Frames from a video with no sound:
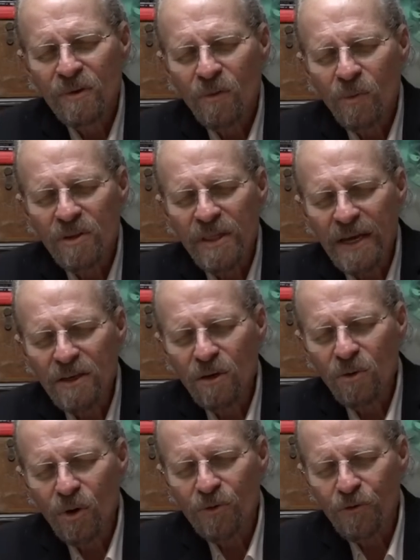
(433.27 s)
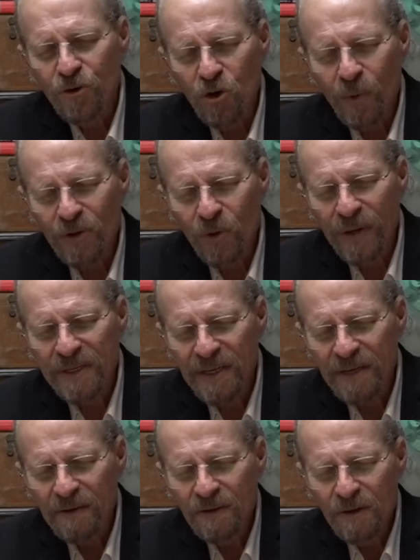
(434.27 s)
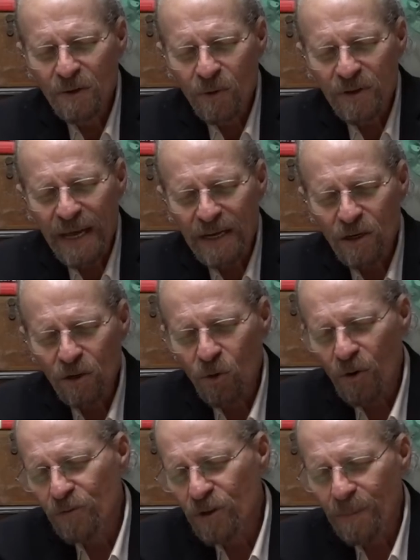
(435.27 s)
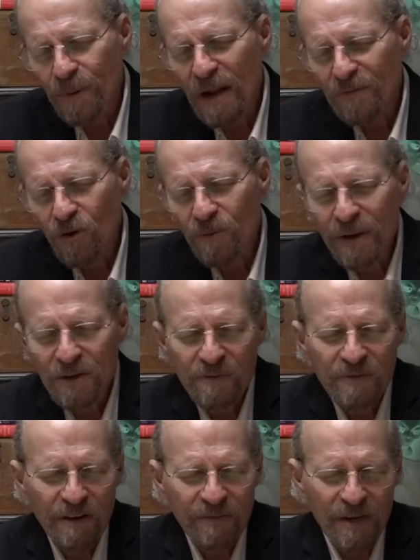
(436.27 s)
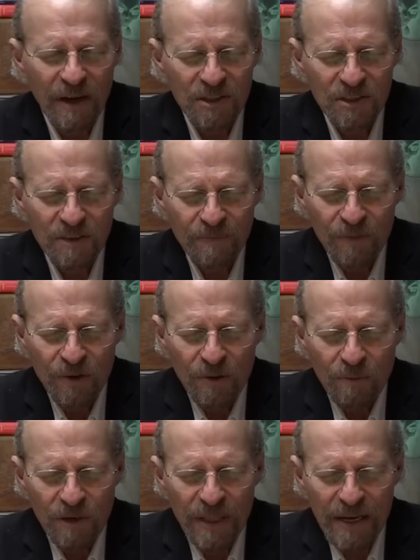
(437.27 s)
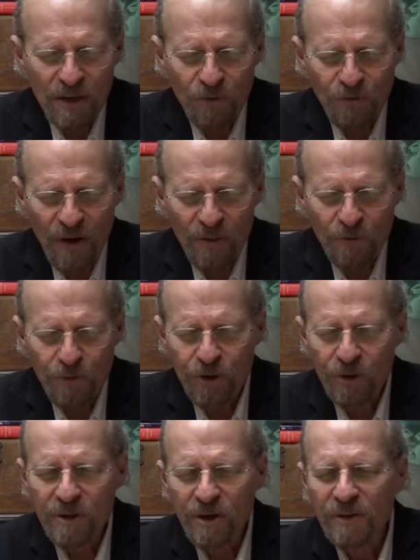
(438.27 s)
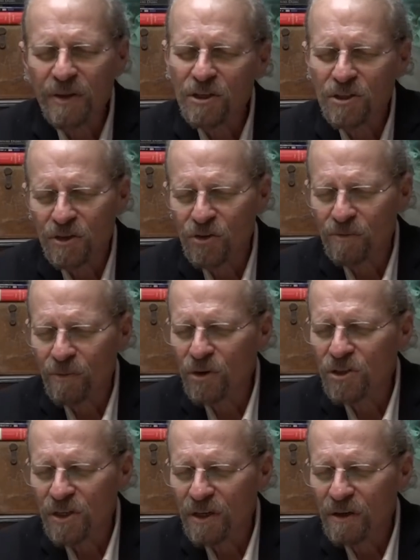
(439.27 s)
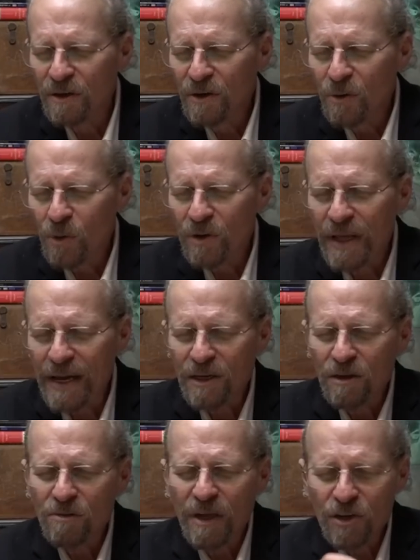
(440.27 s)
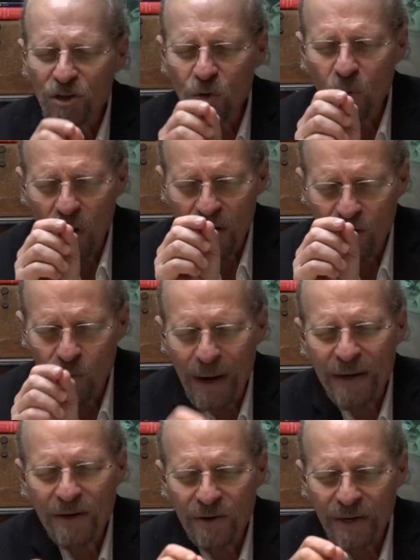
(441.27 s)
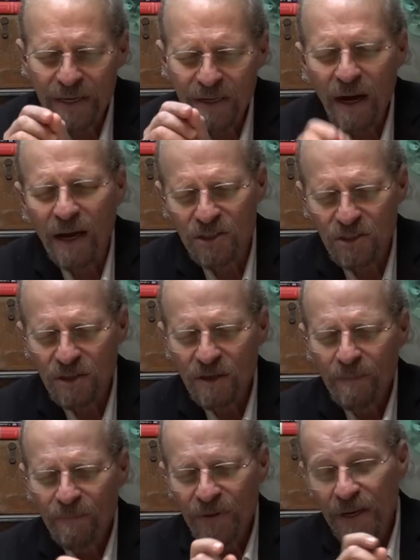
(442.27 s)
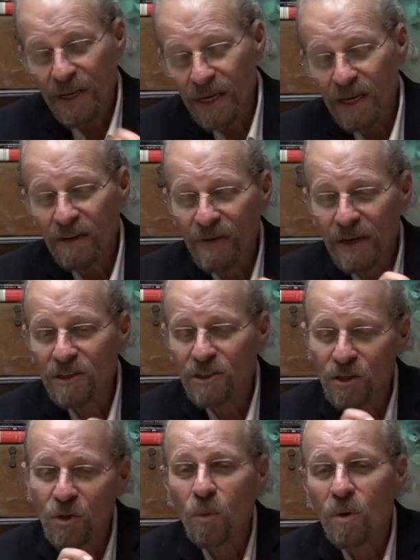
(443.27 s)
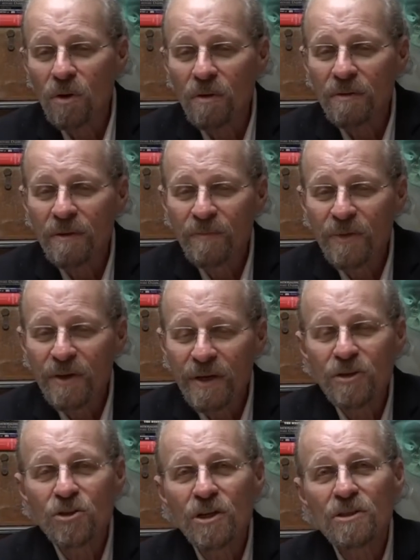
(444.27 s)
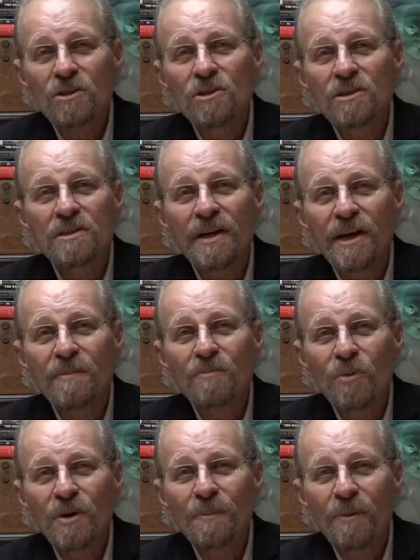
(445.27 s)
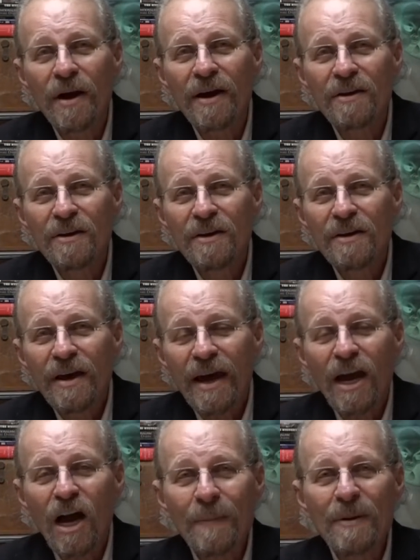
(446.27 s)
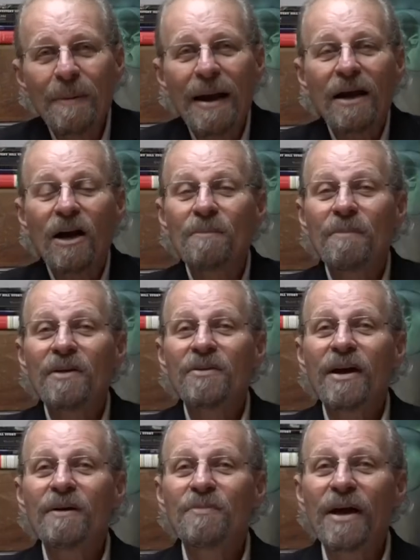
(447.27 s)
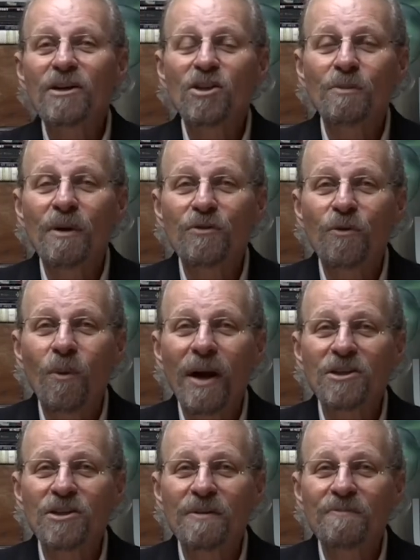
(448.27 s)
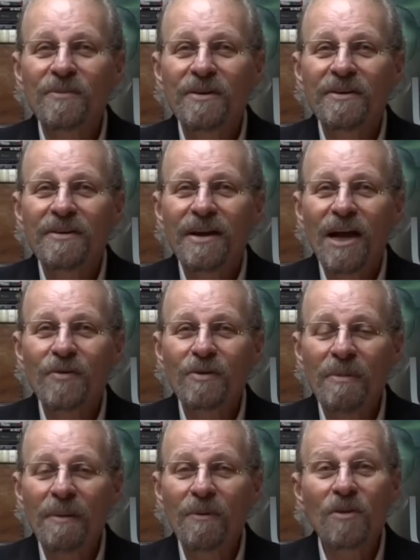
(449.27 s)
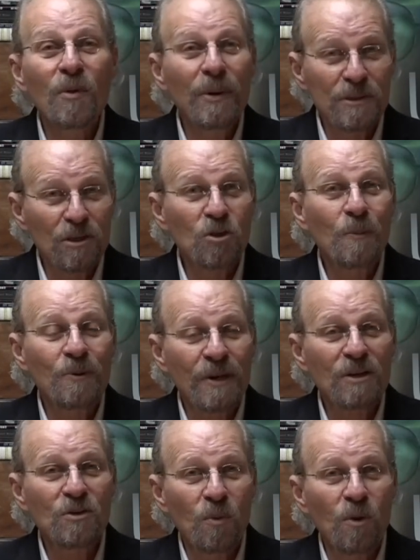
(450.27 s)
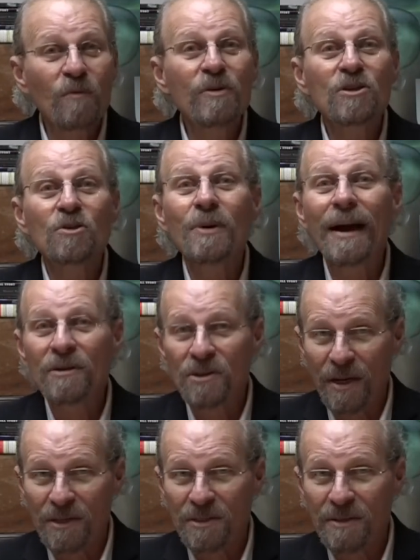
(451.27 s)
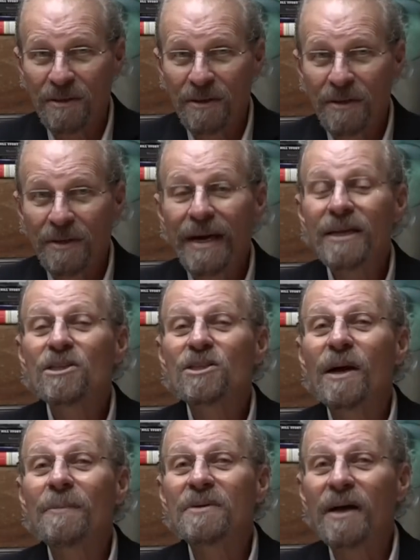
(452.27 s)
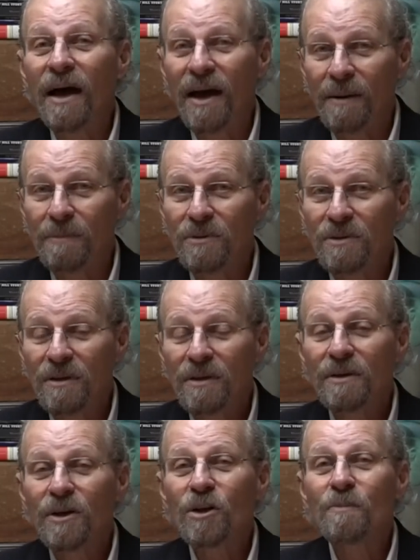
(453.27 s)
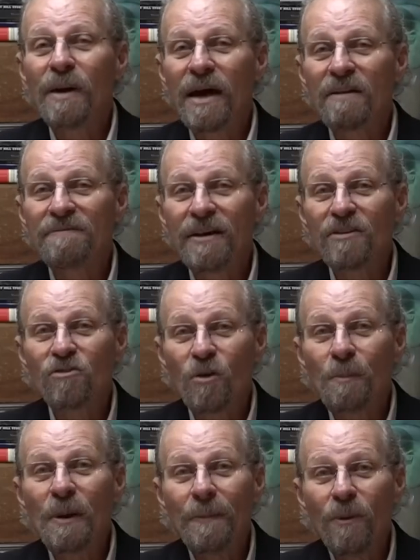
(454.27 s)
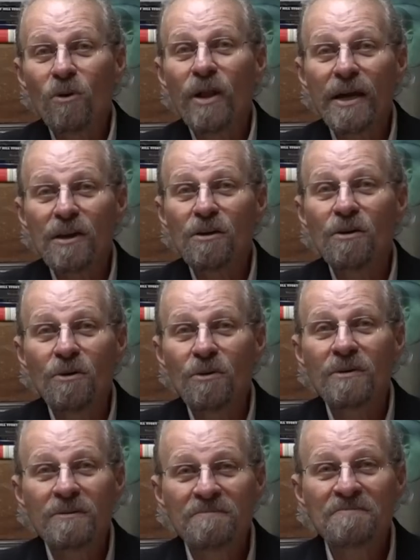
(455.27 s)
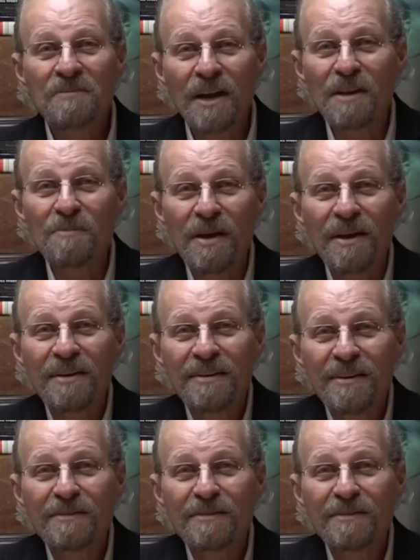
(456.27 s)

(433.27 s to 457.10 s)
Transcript: We thank You, Lord, for Your anointing. We thank You, Lord, for the platform that You've given us. We thank You, Father, for Your goodness and Your mercy. We thank You that You are greater in us than he that is in the world. In Jesus' name we pray. Hey, I'll be back on Monday. Thanks so much for watching. And remember, there is a supernatural world that surrounds us. And sometimes it manifests to people like you and me.